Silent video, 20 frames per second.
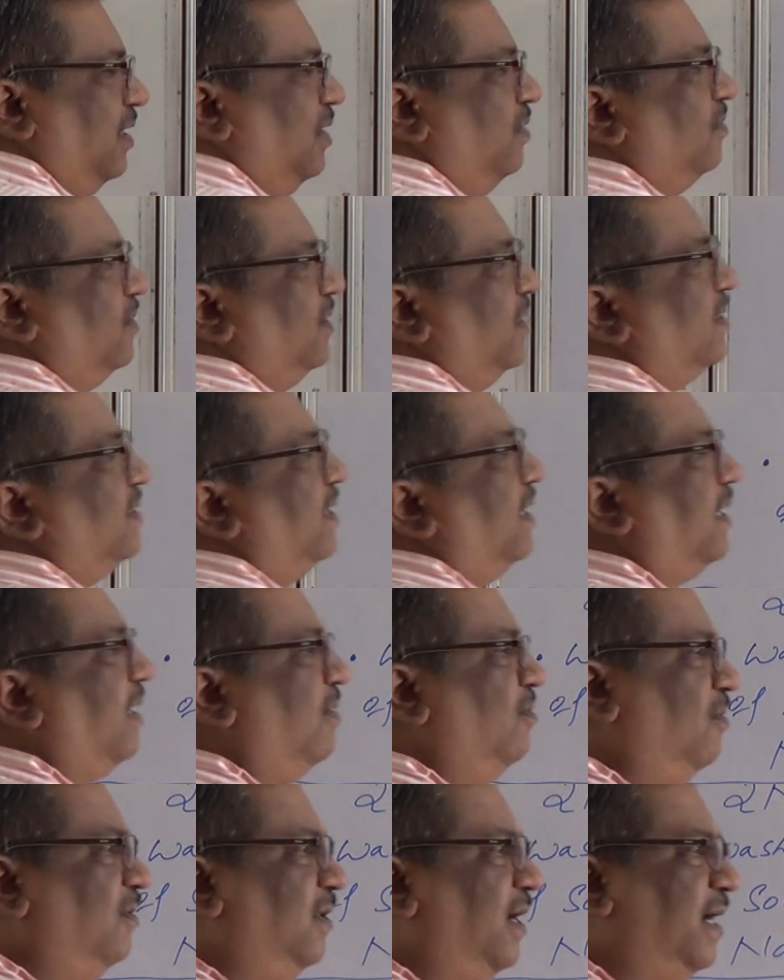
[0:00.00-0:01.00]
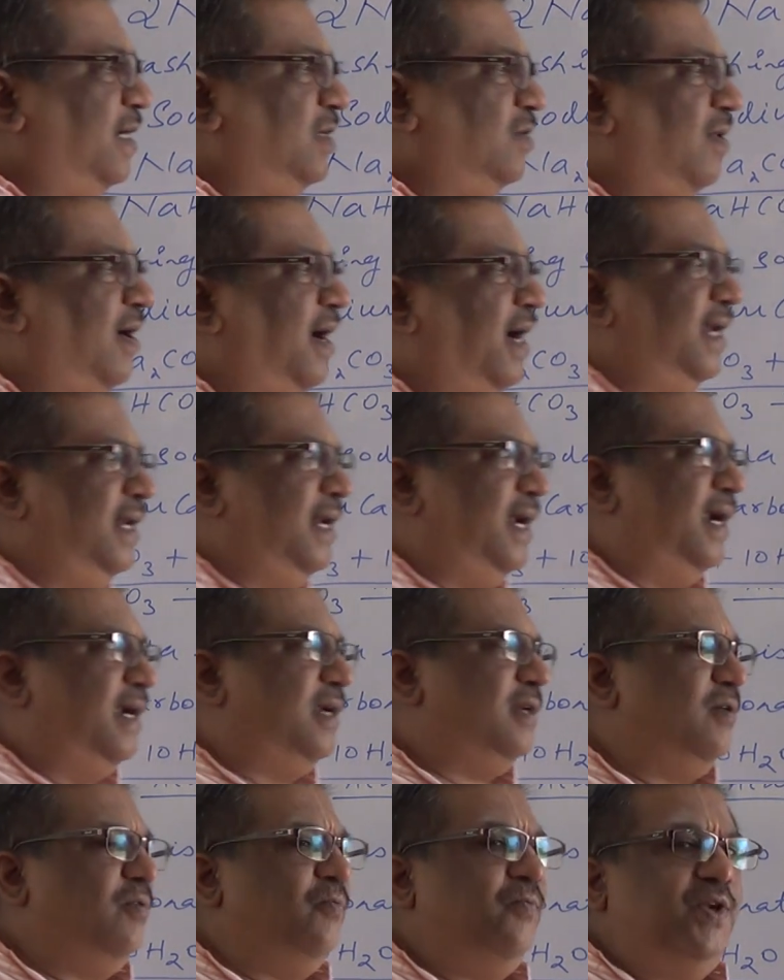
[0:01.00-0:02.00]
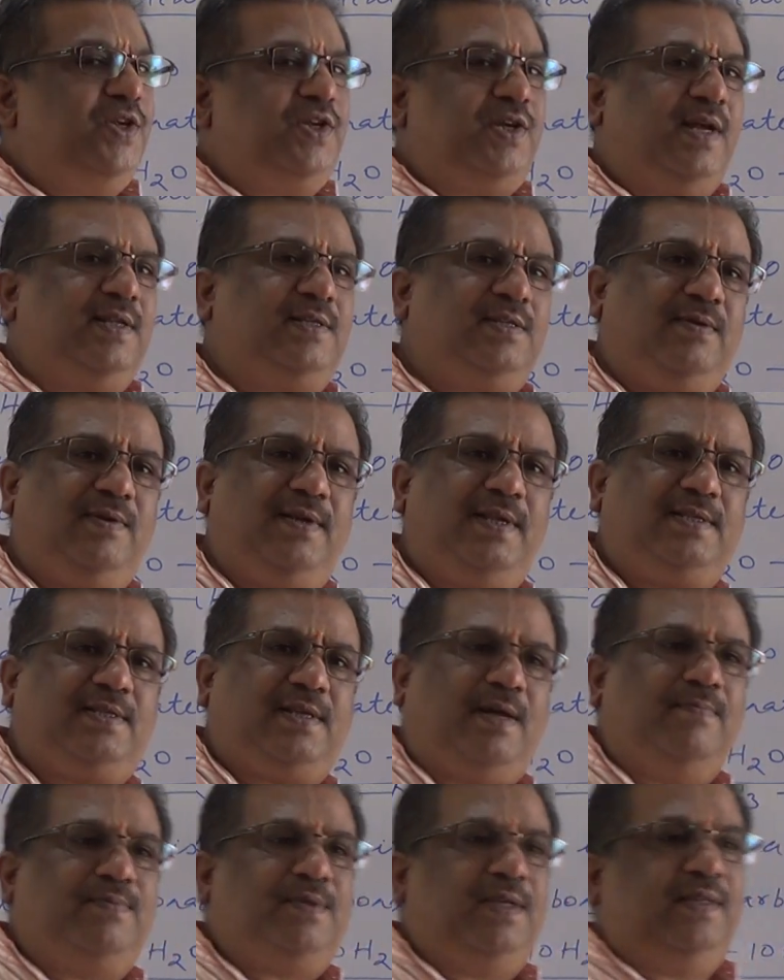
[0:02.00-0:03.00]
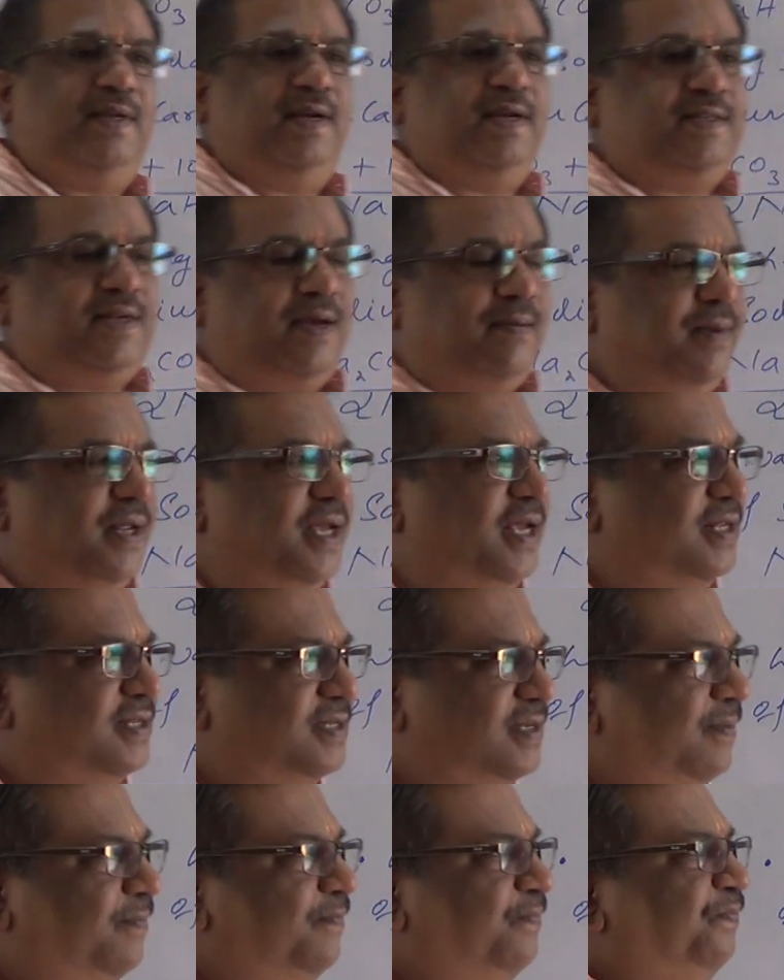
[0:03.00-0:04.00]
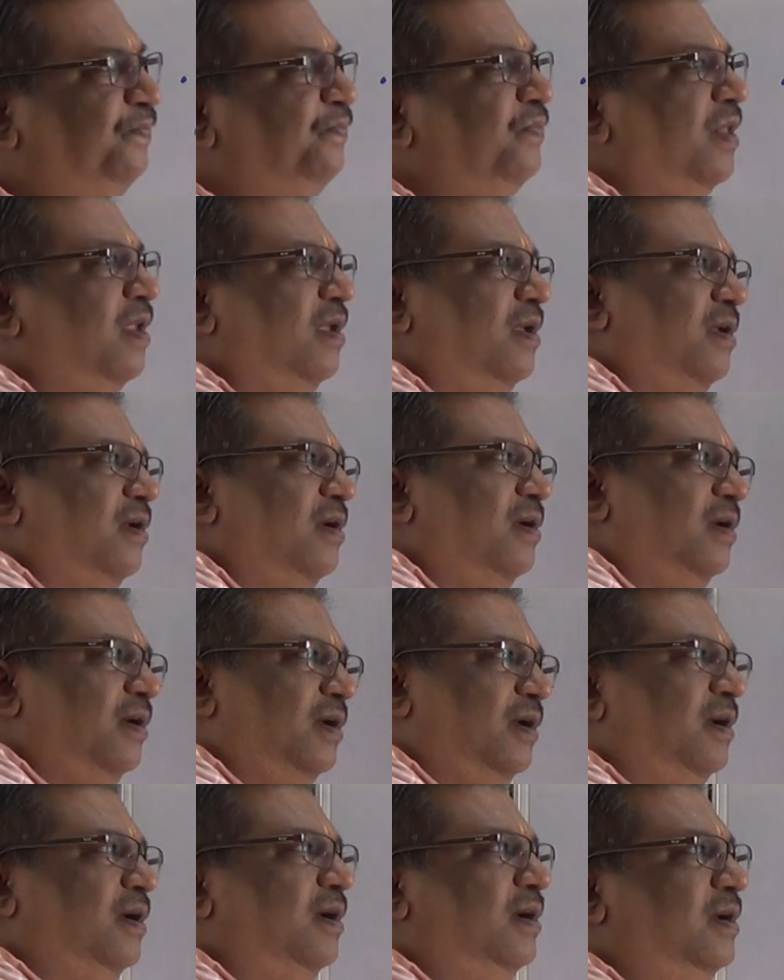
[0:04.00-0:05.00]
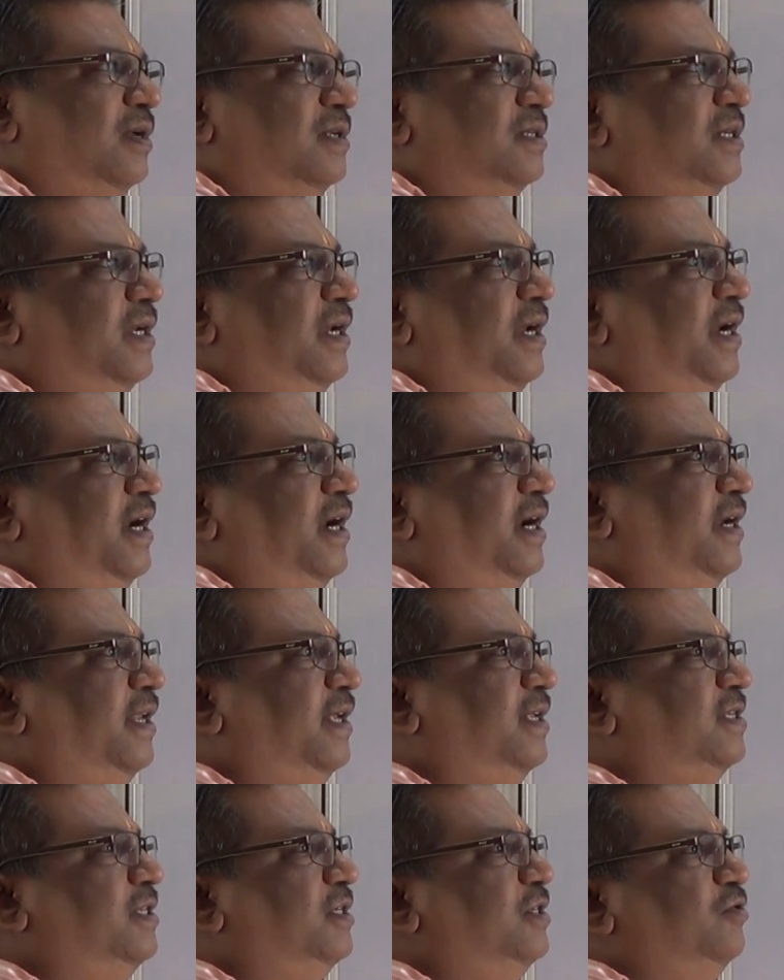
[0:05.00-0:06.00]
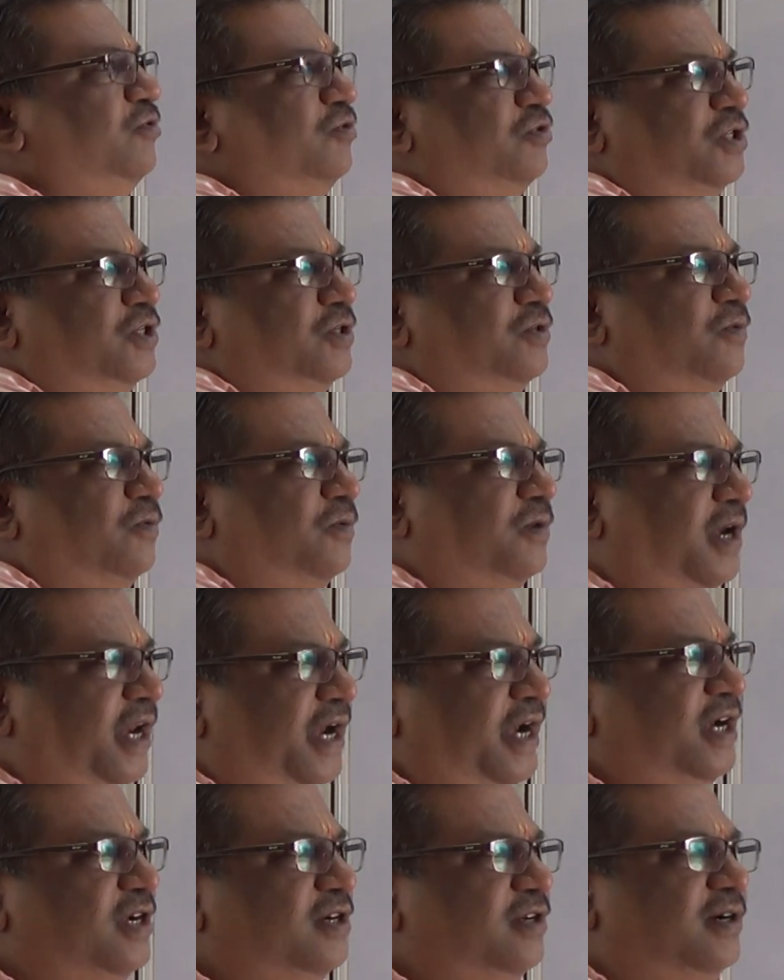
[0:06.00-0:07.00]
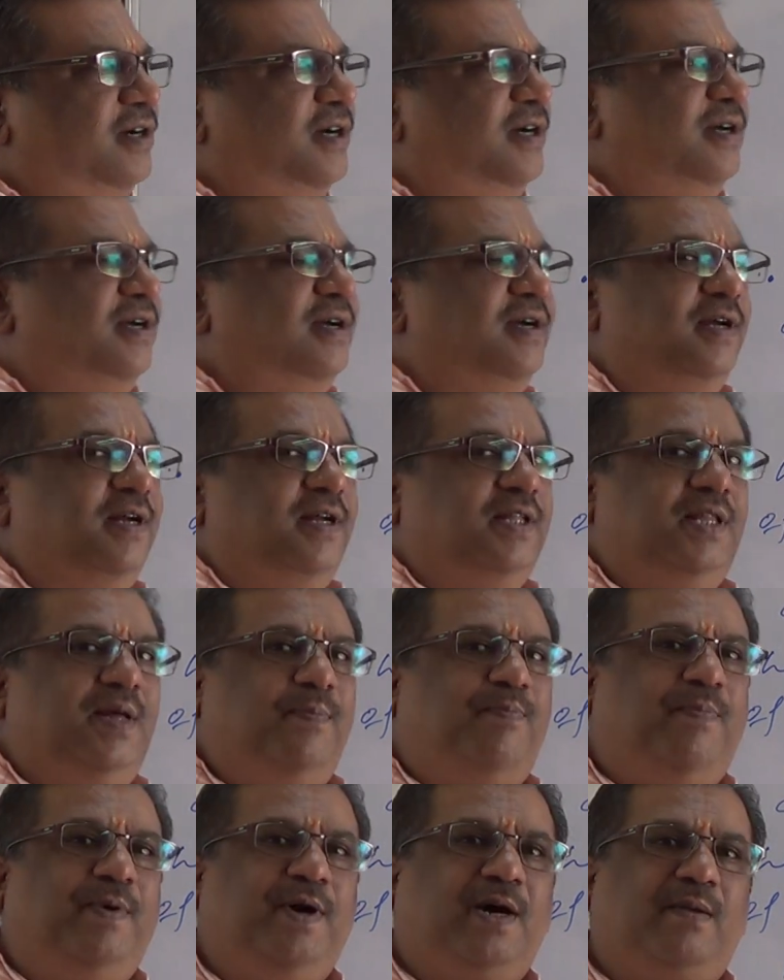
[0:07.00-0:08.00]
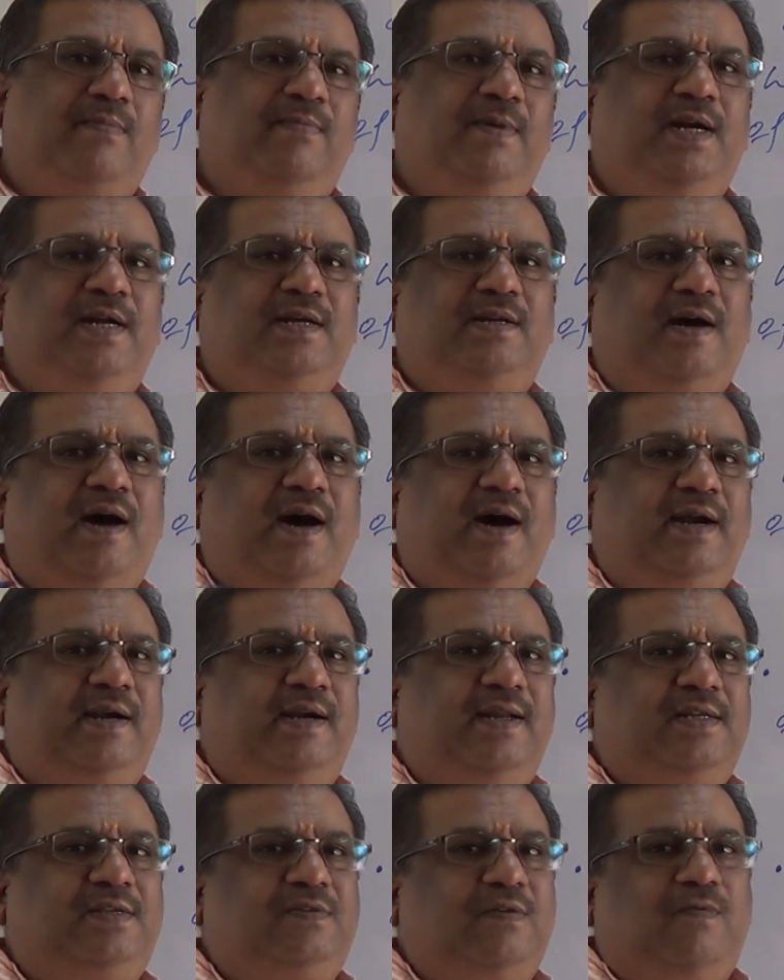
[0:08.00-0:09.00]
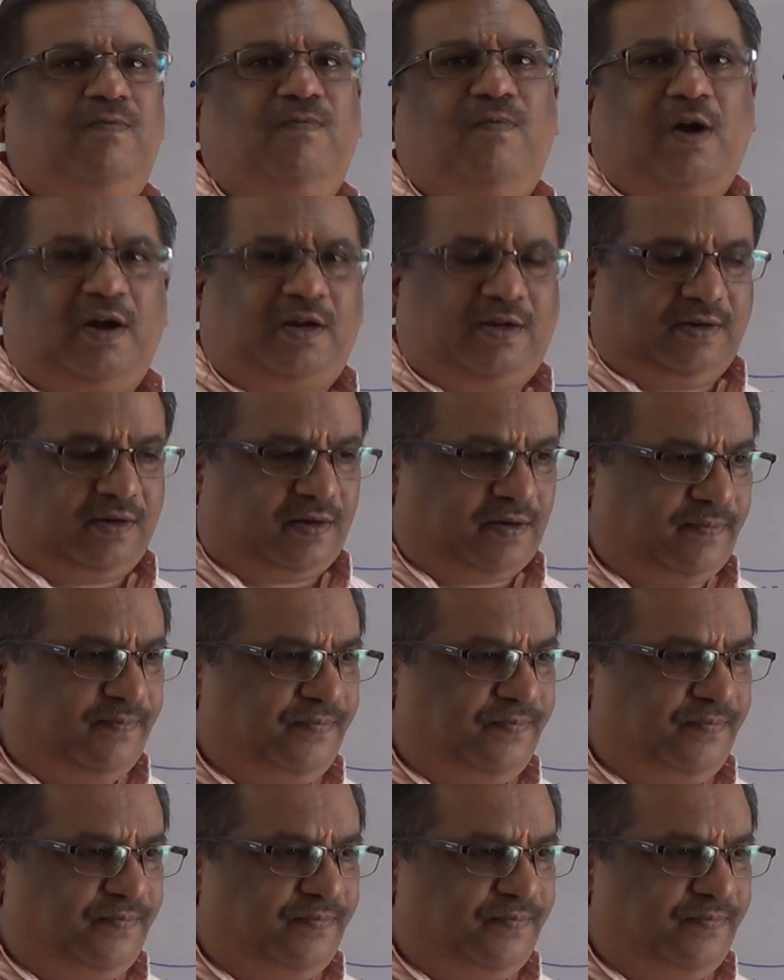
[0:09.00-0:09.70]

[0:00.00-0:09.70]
uses that I would like to highlight, which as well as comes in the exam, is, see, it is used to treat the permanent hardness of water,